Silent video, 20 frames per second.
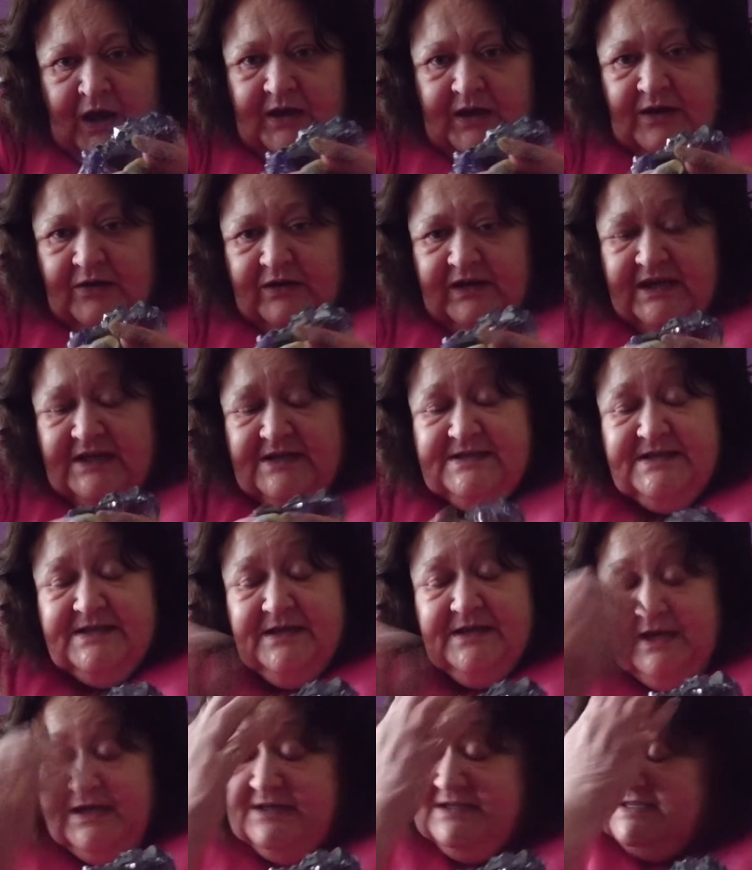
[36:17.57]
Now here's
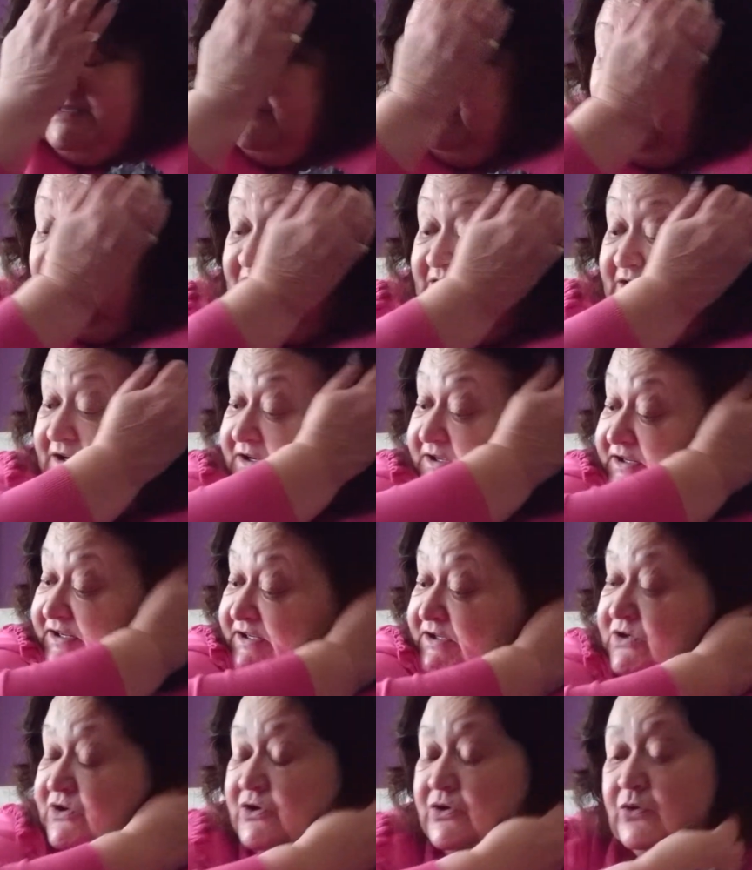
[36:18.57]
something that I
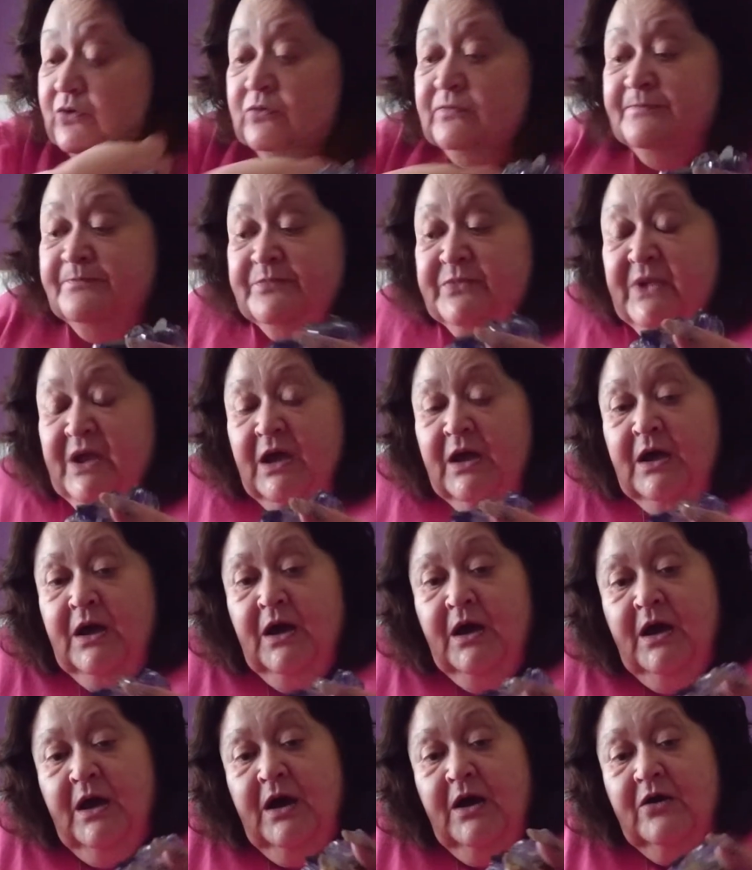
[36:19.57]
didn't know.
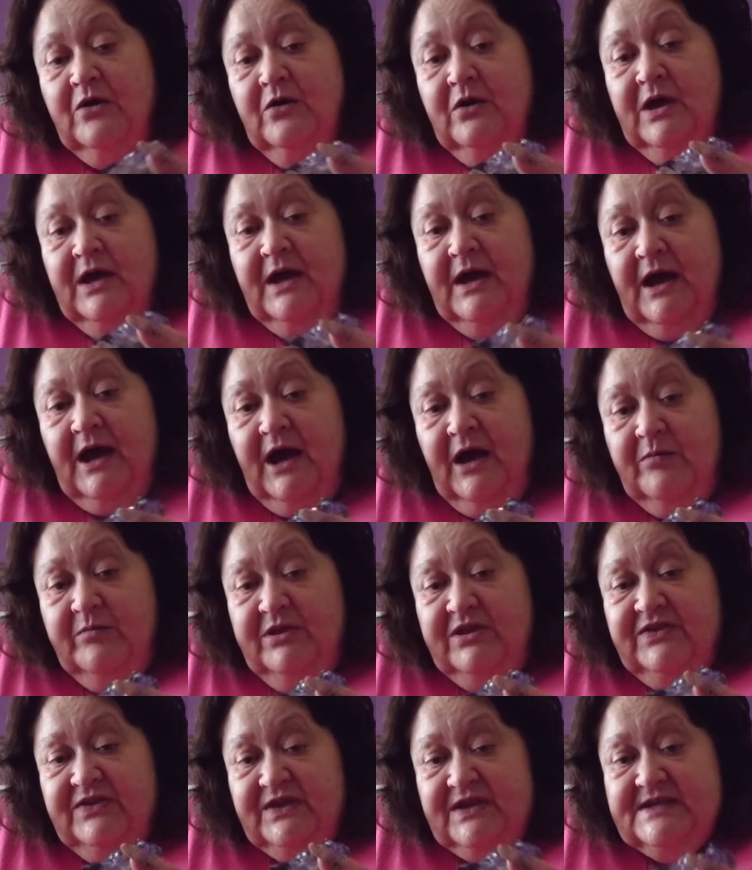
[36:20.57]

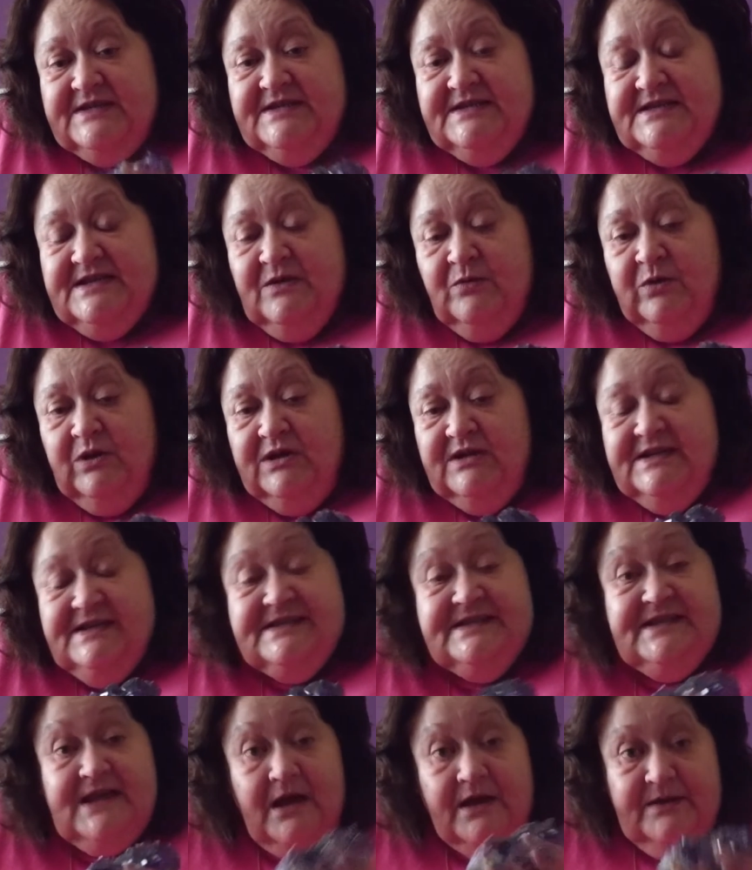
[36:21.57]
Amethyst, well,
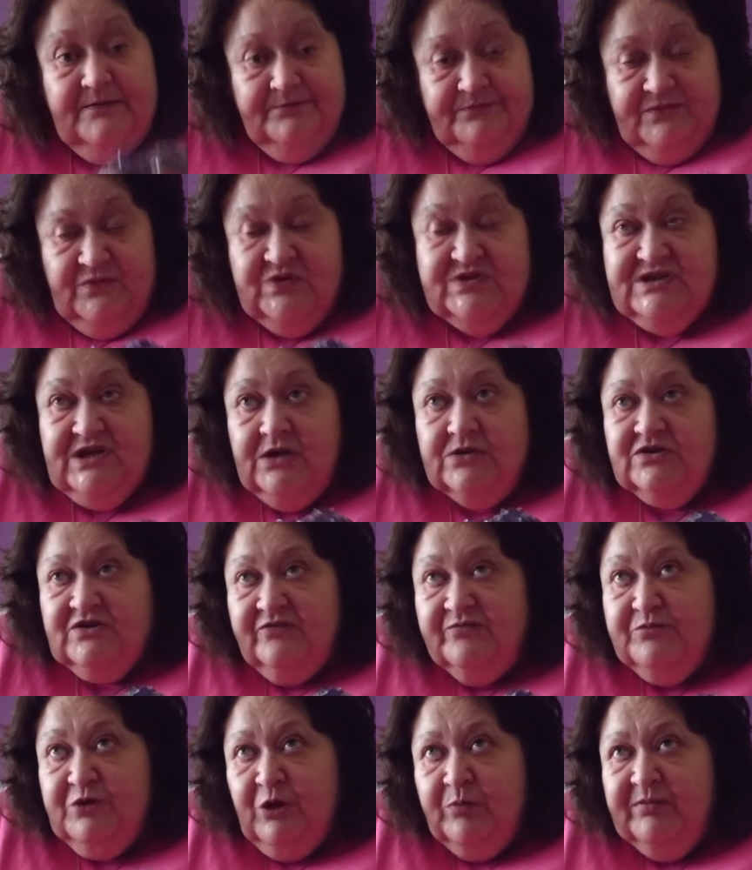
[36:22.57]
we'll start
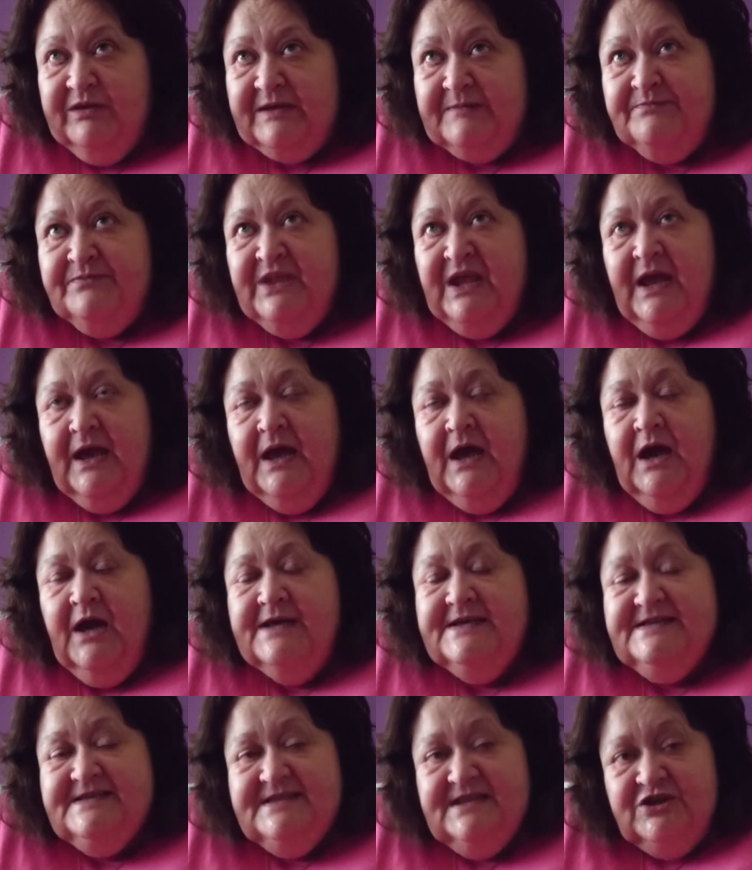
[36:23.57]
off properly.
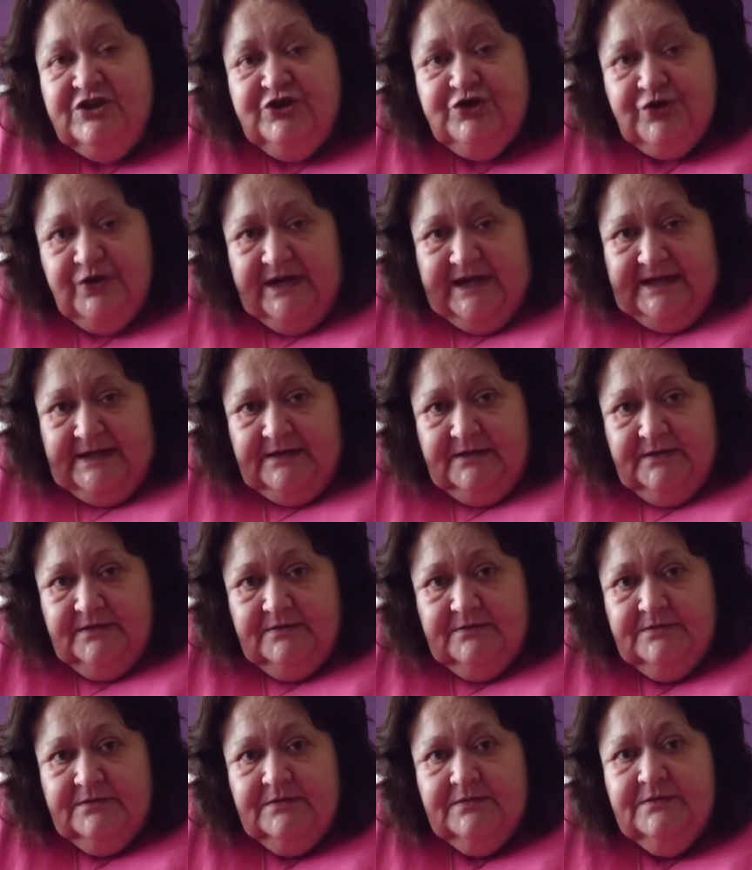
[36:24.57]
Citrine
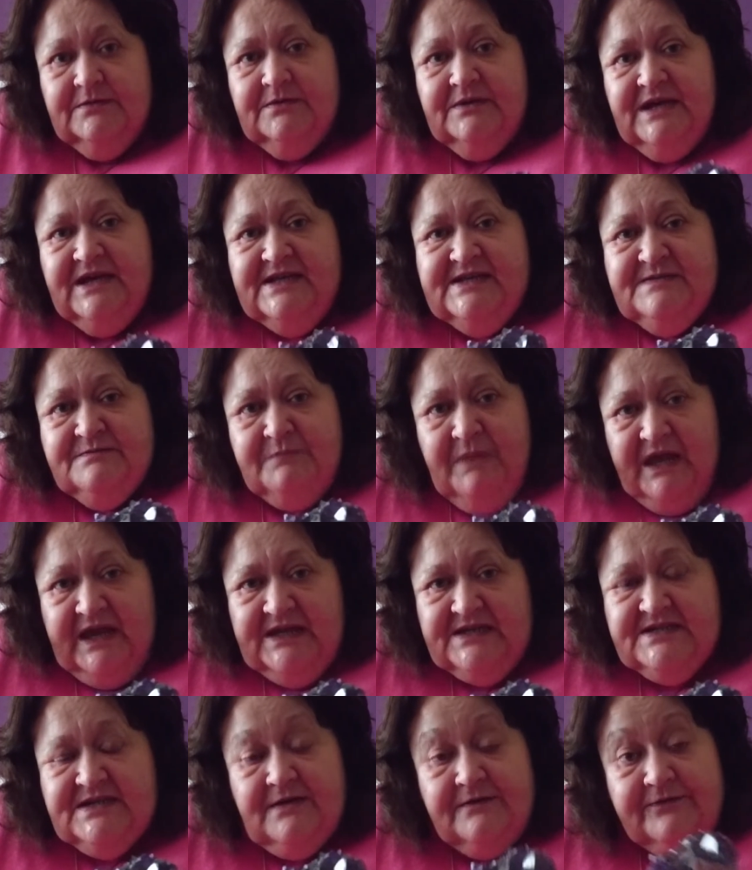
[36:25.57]
is
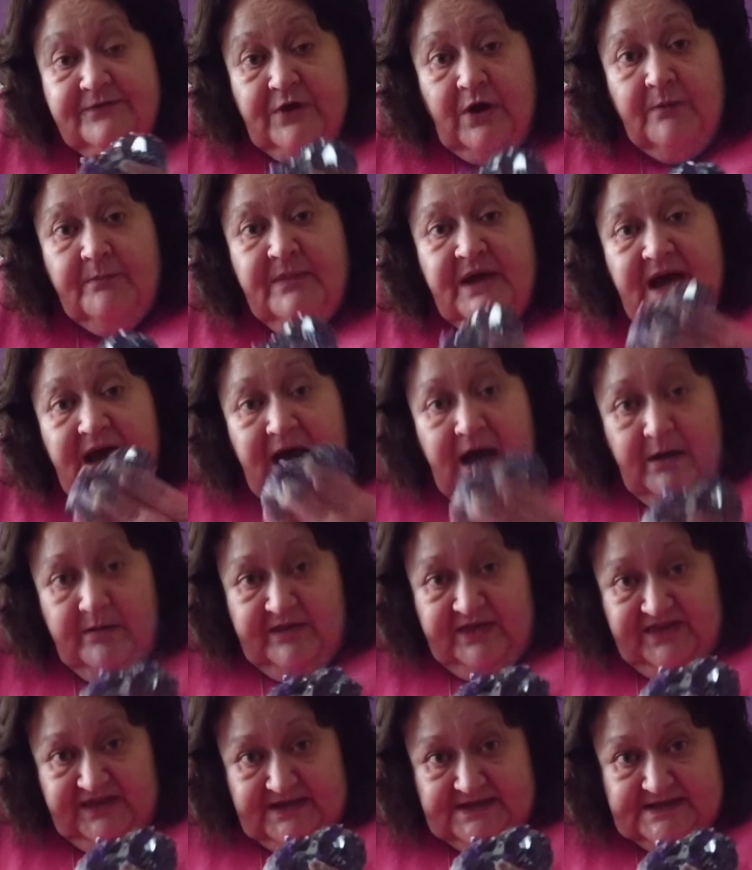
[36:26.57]
made from
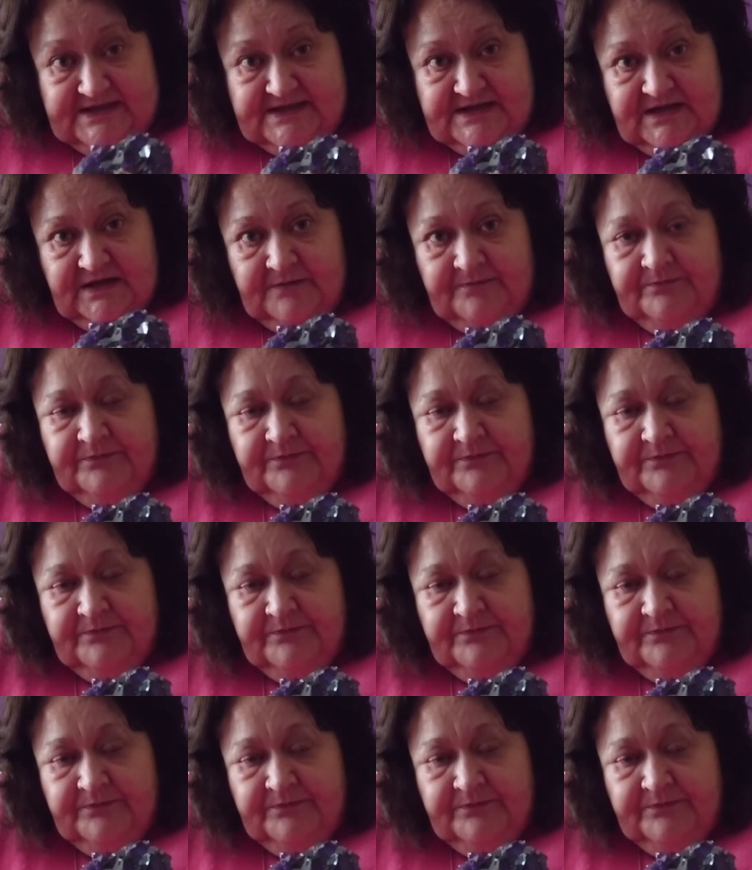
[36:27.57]
amethyst.